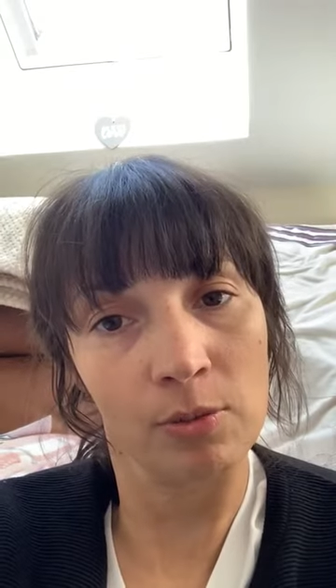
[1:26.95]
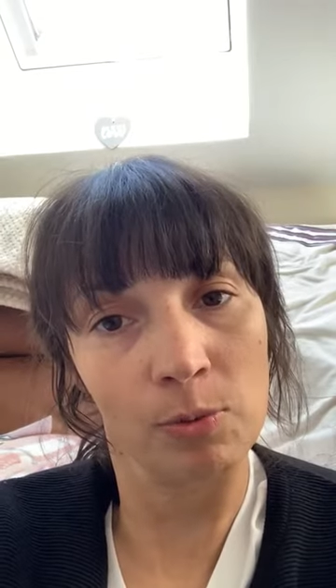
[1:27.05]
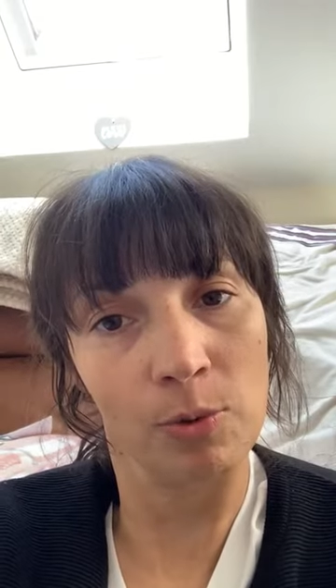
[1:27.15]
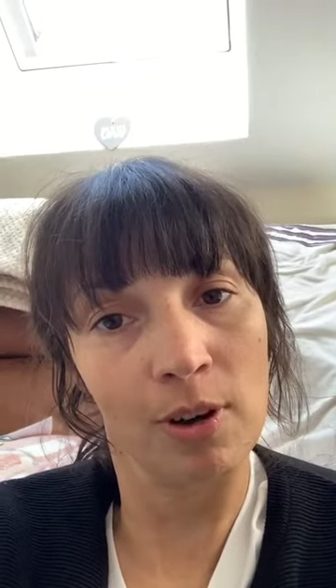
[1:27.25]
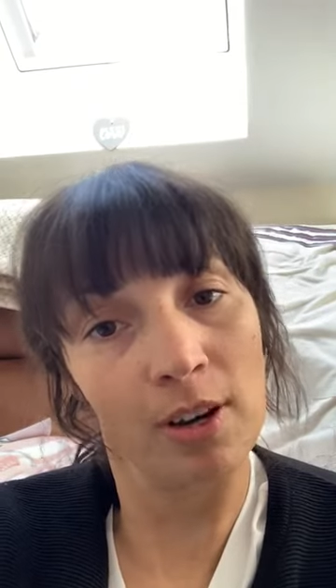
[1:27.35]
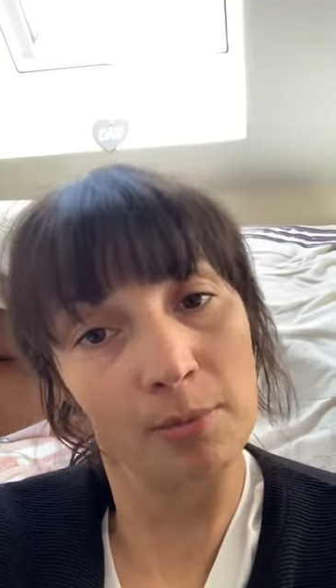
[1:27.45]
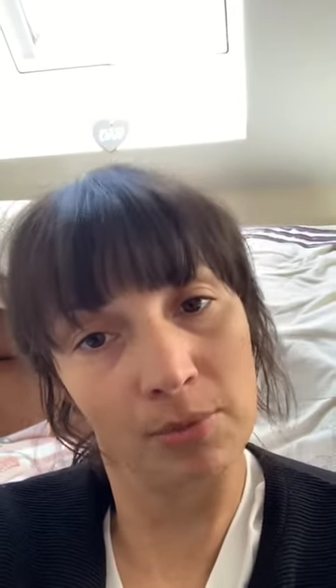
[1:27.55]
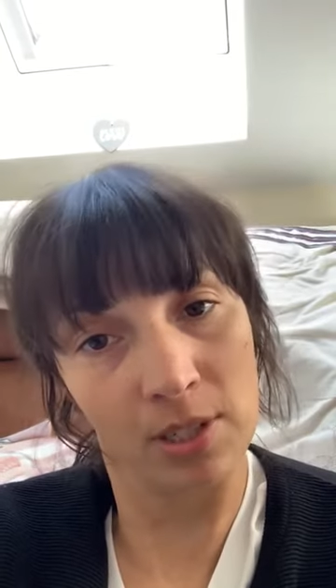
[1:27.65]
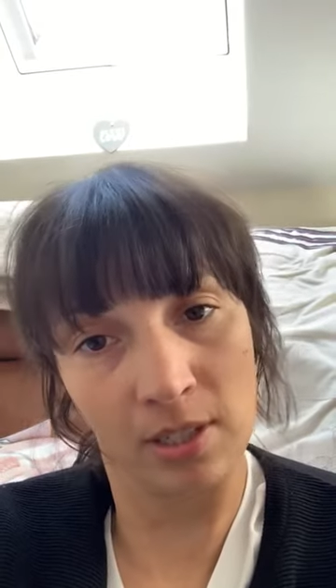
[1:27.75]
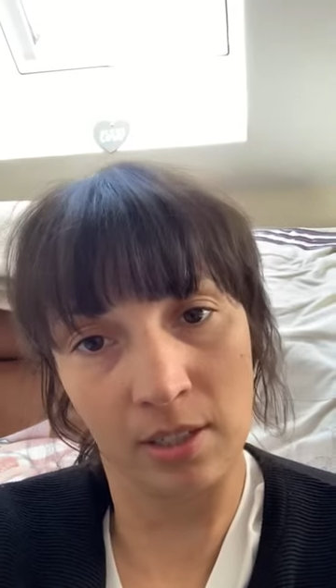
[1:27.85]
why I'm
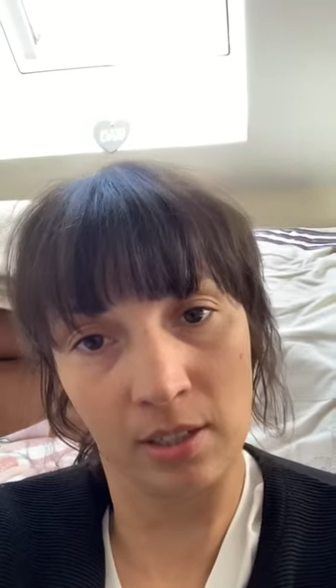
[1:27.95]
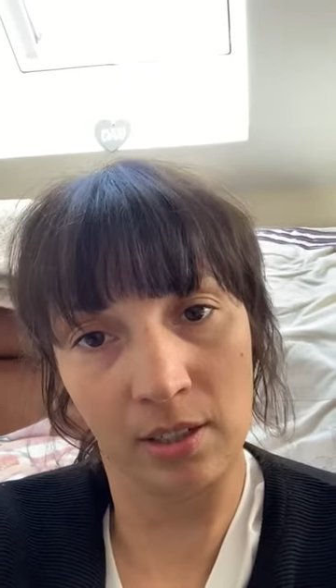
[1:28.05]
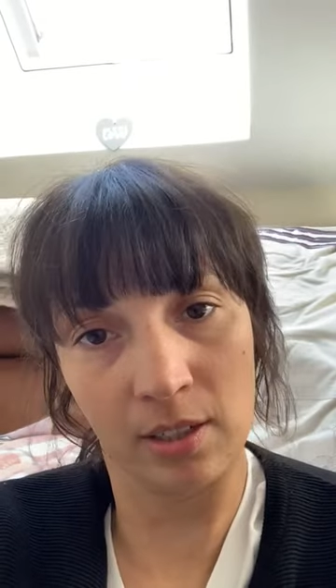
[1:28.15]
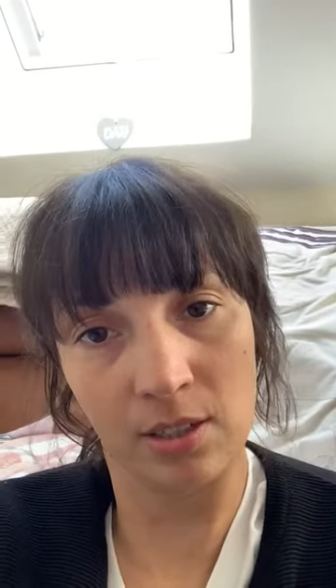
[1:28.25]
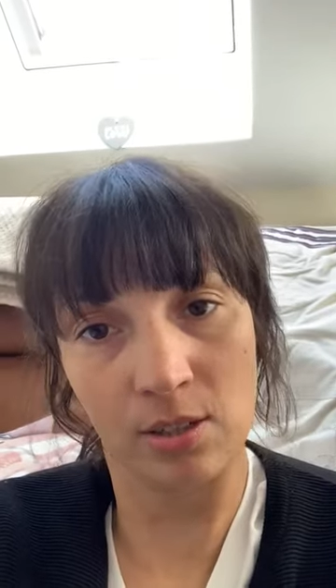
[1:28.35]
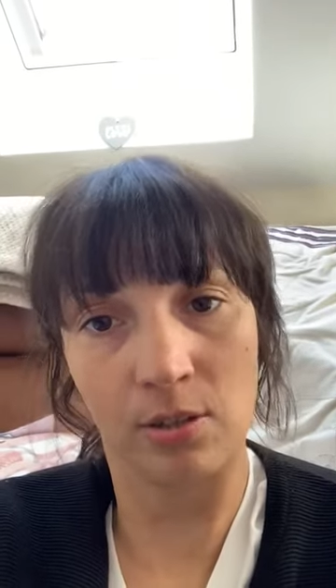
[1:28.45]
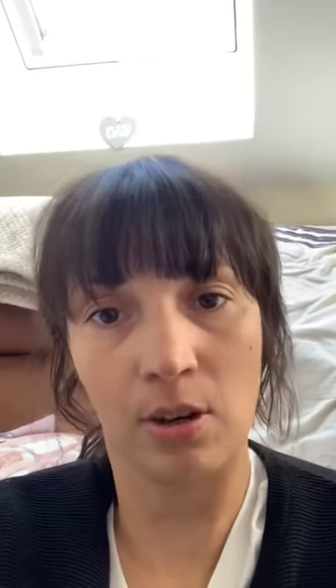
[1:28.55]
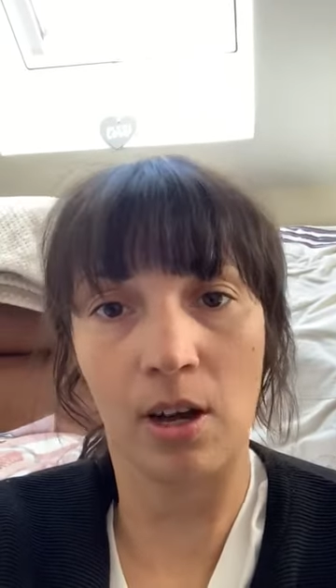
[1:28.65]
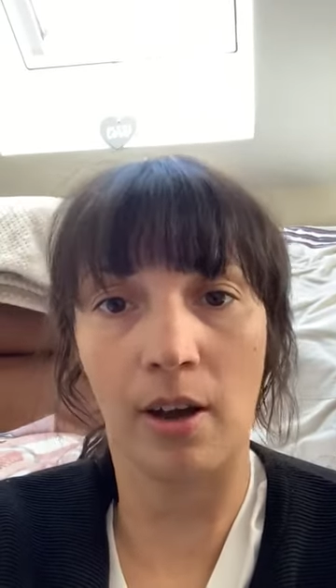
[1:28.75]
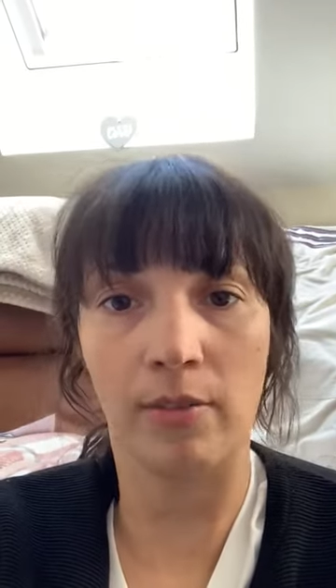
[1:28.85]
taking it so
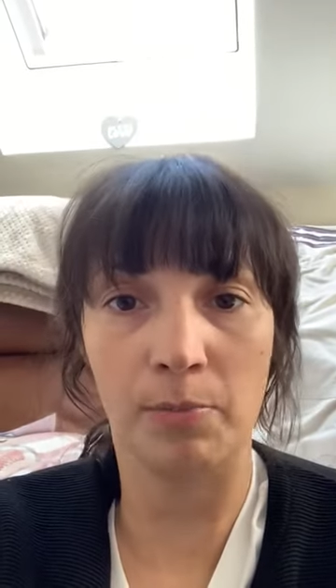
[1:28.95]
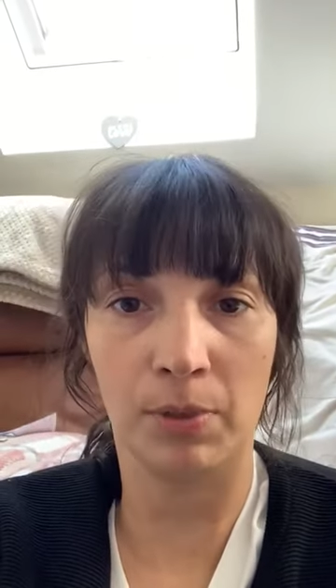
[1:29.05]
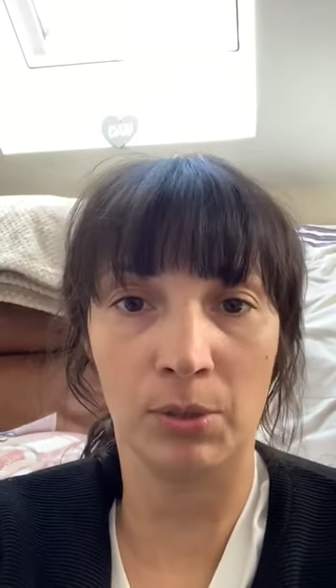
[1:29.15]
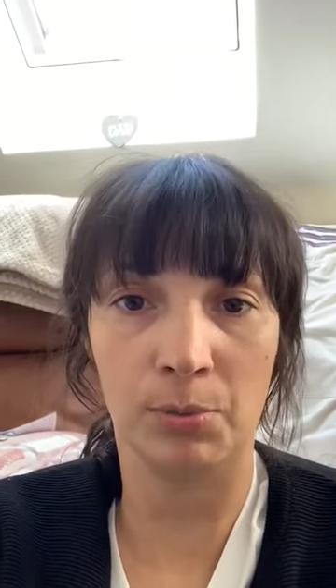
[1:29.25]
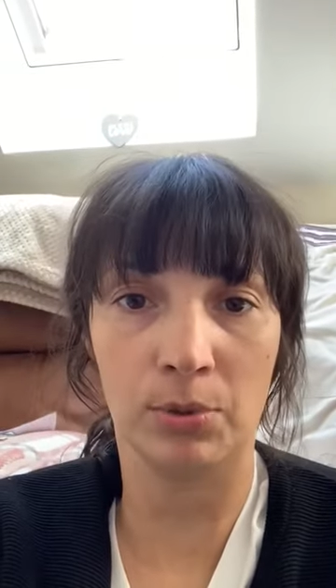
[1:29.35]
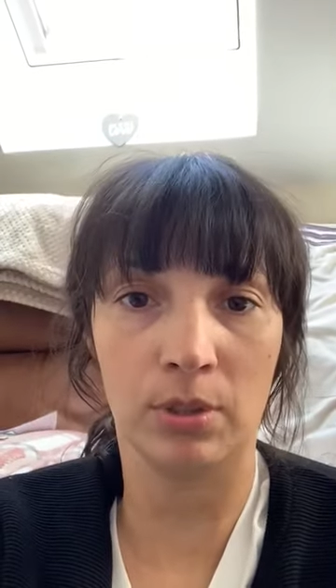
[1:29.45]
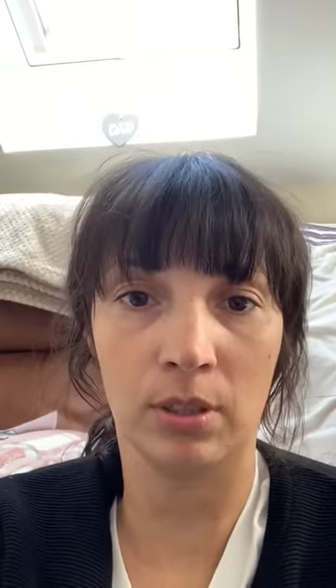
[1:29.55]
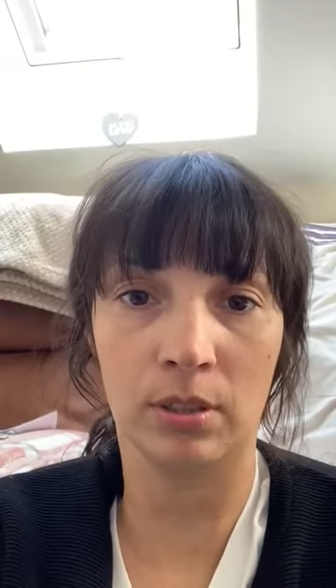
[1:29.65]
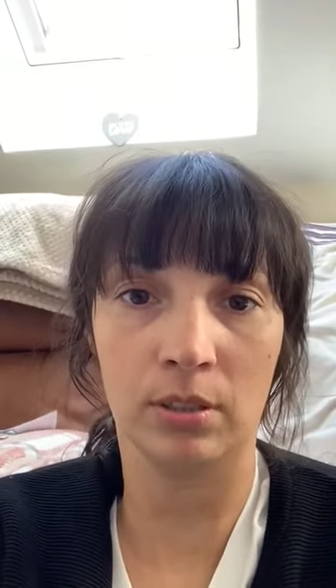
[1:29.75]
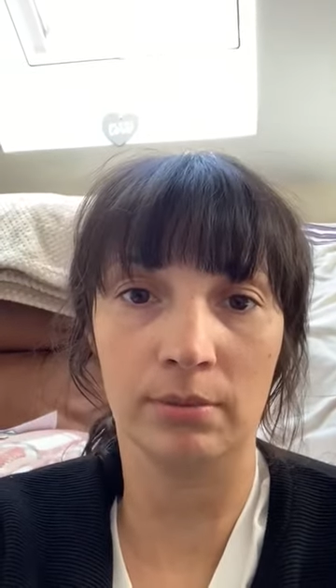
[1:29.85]
other people
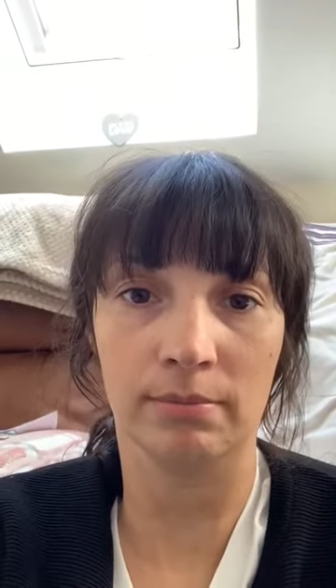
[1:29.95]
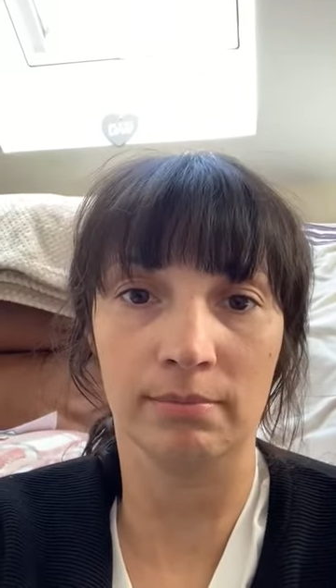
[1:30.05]
could